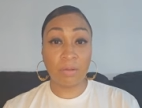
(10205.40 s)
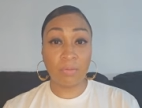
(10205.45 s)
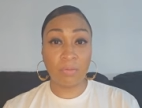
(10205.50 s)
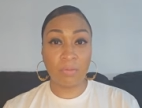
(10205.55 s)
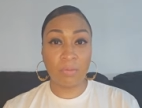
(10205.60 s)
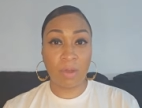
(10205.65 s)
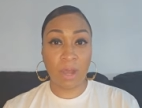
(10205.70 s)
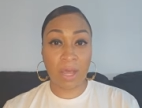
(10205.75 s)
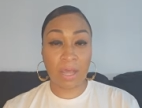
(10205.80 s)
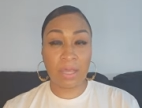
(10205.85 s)

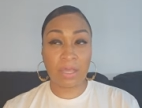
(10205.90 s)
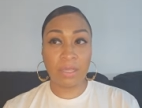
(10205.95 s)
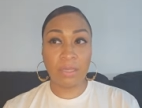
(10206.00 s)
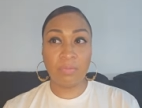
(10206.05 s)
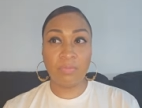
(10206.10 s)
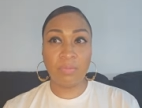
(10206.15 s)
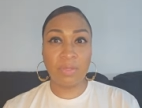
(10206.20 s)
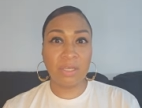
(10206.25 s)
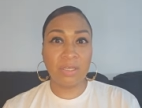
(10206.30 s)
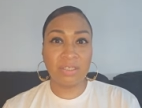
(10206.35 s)
Why?
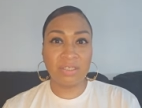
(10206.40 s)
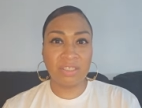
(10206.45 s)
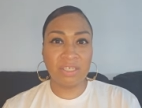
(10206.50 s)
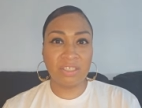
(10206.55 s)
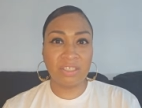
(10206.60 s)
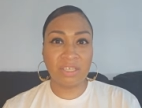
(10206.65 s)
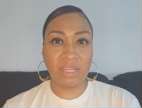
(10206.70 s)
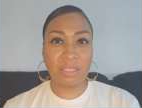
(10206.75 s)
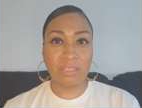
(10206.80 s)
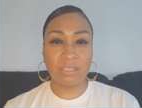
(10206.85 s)
Because they're
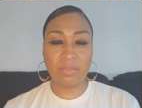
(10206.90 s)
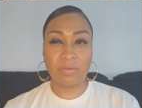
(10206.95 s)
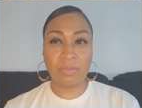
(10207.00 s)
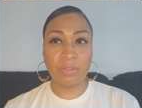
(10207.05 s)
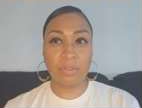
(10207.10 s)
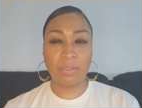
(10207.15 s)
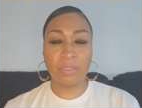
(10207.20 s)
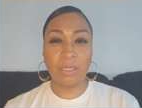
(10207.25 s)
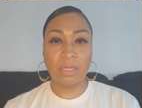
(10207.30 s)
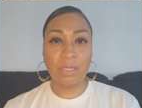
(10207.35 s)
jealous of
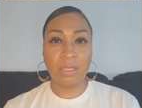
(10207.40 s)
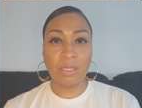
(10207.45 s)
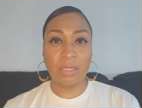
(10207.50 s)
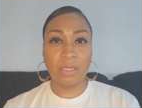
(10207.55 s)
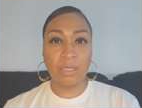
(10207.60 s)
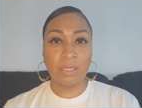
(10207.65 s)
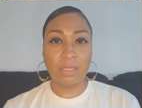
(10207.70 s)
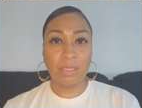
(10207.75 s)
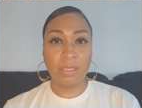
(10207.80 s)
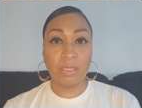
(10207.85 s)
you.
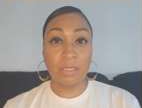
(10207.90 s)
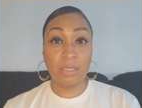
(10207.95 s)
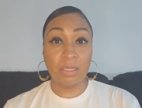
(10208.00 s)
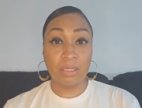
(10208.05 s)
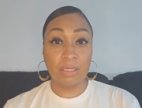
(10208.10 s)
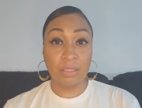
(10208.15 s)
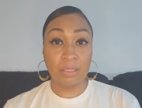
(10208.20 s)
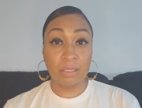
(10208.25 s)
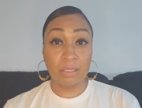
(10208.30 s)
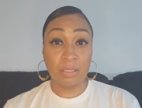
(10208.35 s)

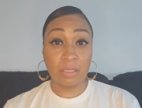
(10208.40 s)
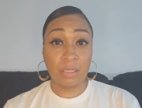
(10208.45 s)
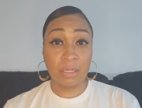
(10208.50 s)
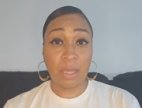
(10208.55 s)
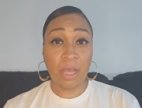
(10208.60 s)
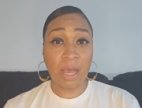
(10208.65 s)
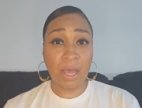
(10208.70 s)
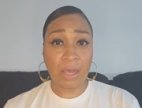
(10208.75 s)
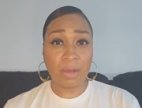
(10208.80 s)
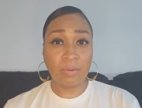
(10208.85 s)

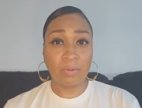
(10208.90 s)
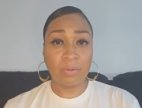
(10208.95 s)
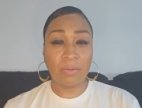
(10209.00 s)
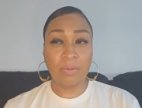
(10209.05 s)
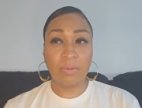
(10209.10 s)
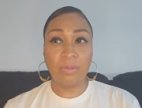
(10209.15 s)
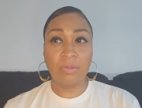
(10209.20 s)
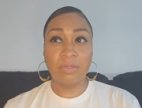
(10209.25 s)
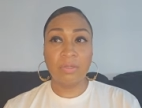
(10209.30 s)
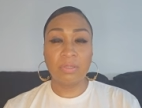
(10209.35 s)
How?
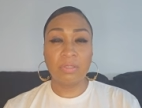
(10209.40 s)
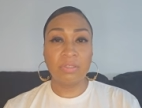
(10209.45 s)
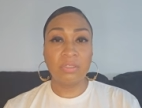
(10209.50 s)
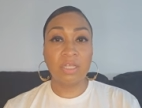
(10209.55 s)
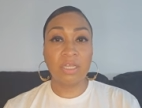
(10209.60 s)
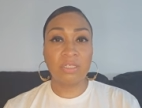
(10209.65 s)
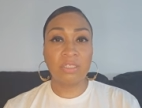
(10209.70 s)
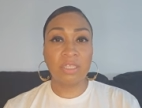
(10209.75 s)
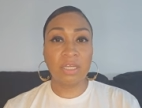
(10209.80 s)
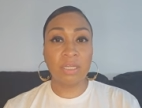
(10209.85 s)

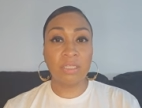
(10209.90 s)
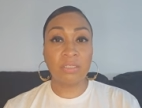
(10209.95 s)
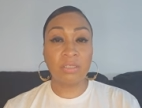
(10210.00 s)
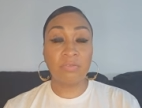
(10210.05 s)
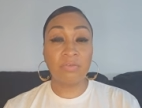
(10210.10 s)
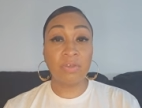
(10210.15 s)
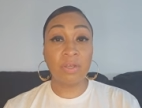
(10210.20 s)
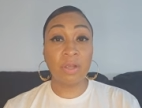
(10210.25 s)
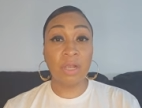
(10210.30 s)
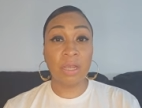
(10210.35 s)
They're jealous
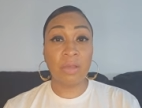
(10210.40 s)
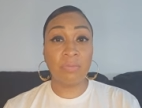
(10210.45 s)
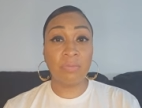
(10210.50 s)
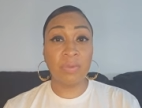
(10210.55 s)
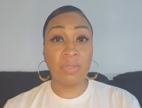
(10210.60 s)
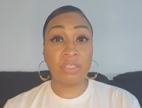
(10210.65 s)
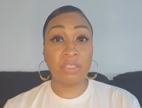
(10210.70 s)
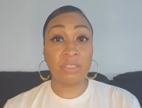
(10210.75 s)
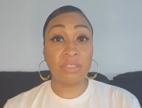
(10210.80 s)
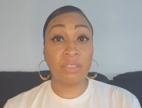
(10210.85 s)
of your
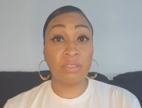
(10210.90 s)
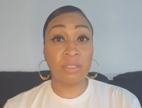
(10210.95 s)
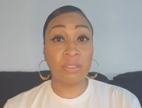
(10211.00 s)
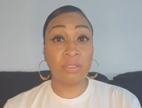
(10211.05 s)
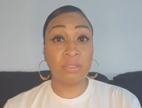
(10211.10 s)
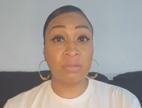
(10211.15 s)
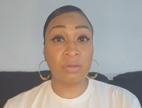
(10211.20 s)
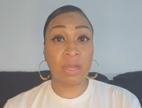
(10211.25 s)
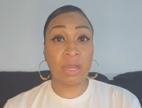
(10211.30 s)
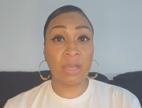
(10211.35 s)
ambition and your
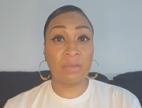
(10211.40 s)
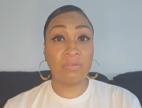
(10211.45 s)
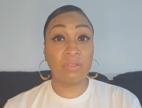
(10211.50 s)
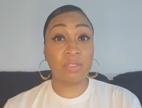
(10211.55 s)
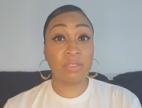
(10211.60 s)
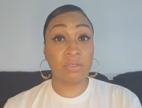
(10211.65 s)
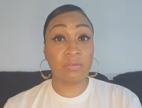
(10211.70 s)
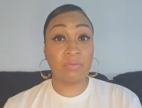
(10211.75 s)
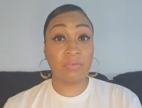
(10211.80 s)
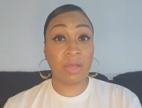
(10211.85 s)
drive
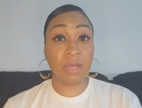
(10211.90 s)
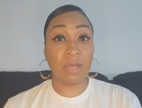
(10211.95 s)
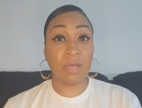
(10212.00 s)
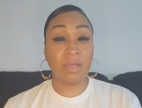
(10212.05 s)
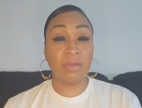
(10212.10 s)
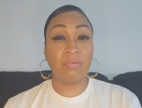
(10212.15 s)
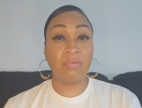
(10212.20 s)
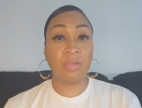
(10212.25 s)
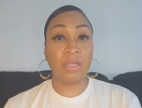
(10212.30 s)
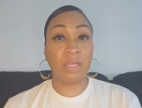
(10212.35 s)
to
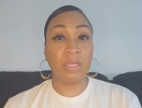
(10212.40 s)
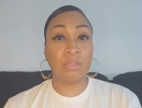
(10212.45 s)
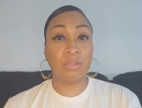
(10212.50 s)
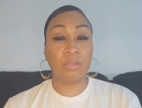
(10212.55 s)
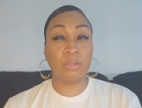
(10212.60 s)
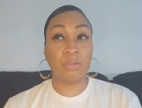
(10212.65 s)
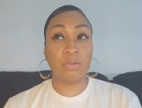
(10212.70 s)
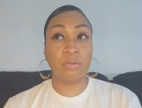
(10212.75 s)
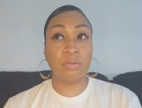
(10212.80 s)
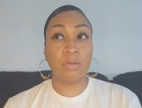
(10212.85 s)
survive and
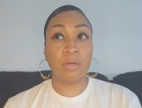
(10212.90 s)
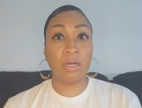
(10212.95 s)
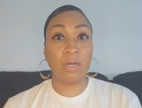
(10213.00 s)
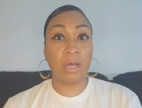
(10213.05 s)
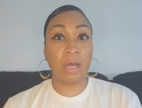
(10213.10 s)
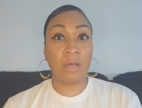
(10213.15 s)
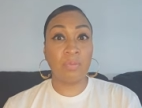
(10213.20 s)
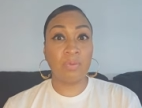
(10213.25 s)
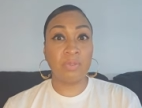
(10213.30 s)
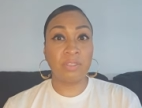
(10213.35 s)
to
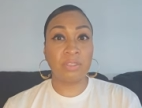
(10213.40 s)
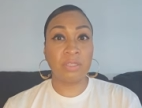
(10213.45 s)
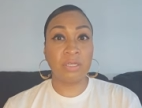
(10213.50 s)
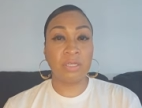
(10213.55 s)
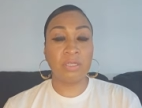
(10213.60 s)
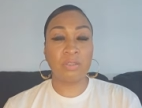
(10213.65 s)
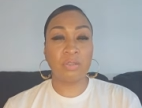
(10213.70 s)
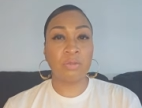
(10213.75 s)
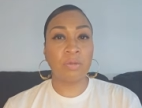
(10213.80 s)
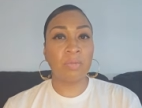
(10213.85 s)
accomplish
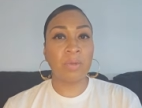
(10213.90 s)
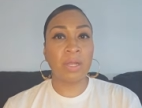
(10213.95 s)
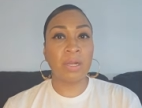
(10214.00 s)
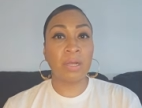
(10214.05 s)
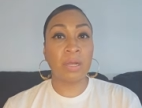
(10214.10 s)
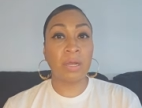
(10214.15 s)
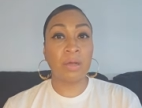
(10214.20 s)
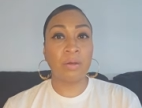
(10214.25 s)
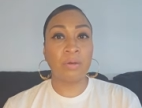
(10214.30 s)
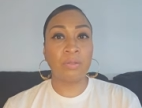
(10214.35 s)
things no matter
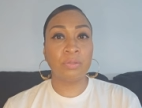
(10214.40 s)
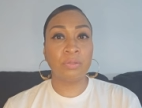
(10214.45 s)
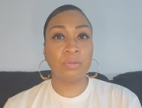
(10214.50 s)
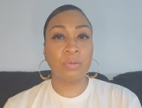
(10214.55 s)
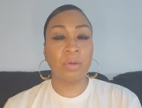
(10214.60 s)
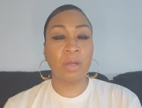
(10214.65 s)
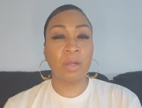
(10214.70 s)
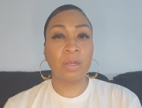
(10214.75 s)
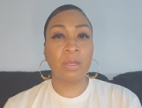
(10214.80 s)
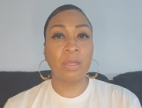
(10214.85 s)
how old
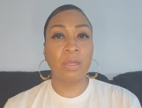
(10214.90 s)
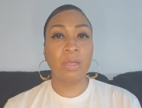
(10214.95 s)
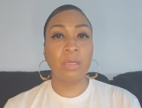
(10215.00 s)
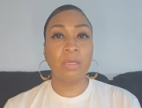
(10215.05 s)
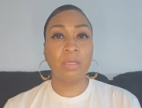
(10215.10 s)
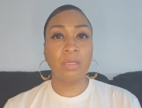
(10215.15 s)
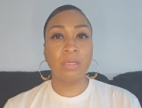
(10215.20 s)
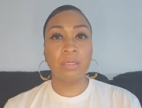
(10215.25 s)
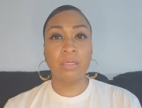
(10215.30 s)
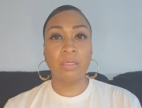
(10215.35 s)
you are.
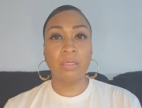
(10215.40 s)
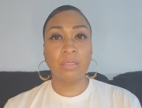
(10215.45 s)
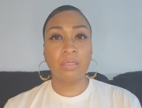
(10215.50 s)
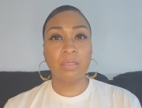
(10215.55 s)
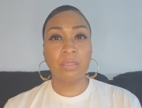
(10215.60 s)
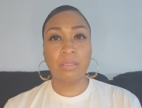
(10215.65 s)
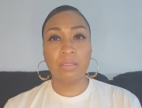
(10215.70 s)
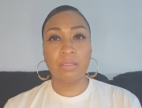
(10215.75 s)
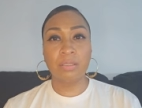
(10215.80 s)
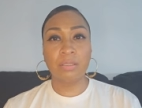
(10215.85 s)

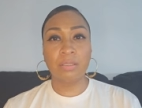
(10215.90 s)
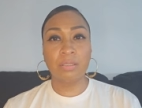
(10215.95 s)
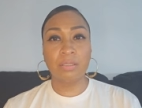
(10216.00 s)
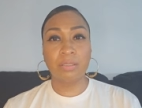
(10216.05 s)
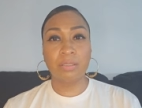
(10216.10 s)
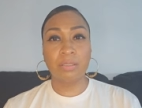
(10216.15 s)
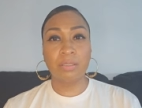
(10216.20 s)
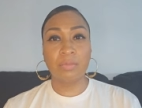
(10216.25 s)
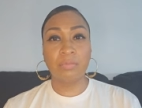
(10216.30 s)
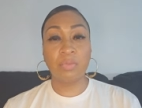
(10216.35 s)

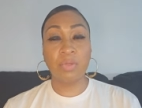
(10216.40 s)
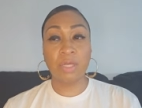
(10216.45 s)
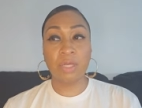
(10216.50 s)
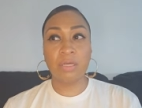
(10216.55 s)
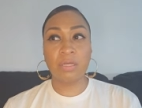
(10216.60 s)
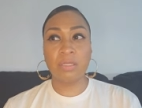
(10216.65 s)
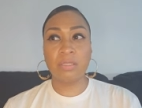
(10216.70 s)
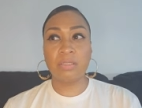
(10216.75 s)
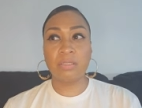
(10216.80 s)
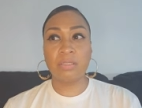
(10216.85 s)

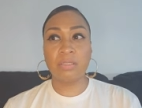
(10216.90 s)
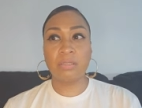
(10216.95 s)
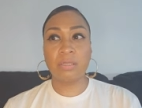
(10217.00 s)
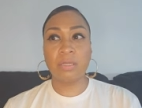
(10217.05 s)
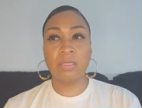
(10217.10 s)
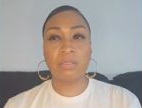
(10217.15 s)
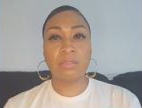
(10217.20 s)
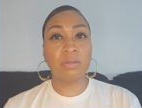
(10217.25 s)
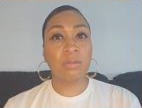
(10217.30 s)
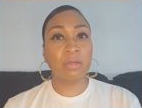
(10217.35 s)
Because
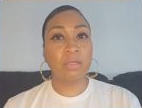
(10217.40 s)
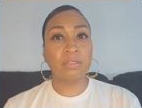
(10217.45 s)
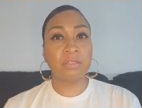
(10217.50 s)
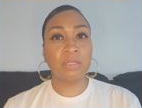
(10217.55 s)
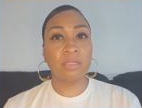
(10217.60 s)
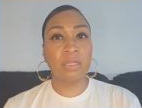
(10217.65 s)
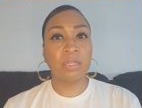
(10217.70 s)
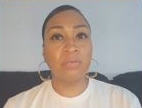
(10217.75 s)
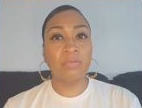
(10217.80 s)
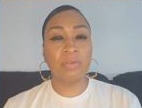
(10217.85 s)
as long as
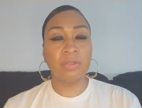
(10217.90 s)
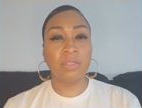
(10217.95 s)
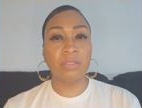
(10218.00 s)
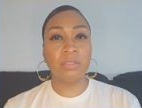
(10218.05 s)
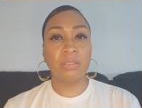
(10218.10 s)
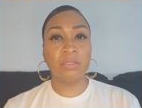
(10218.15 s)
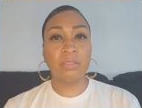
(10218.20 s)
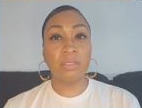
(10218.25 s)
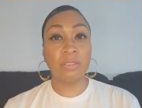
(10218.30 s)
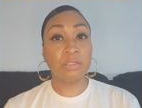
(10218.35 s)
you're living,
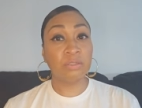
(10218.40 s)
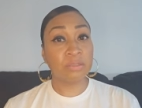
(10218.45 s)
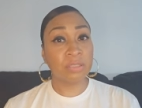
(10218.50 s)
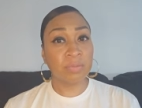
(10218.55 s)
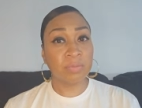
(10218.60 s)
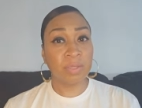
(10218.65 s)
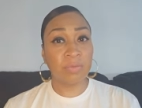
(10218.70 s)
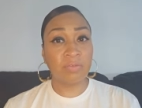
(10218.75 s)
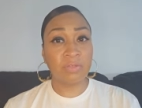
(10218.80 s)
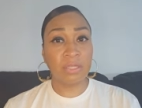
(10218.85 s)
your
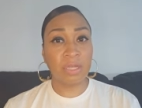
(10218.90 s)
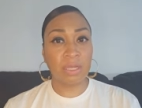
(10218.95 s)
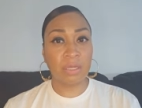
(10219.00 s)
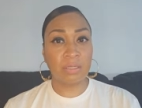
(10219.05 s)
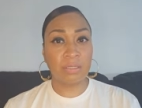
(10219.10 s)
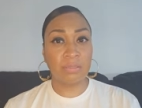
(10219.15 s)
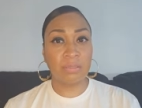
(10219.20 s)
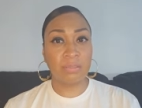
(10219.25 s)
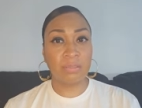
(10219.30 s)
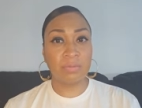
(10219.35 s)
dream never
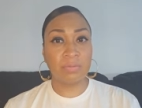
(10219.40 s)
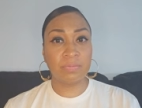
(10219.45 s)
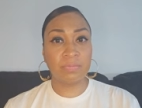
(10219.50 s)
dies.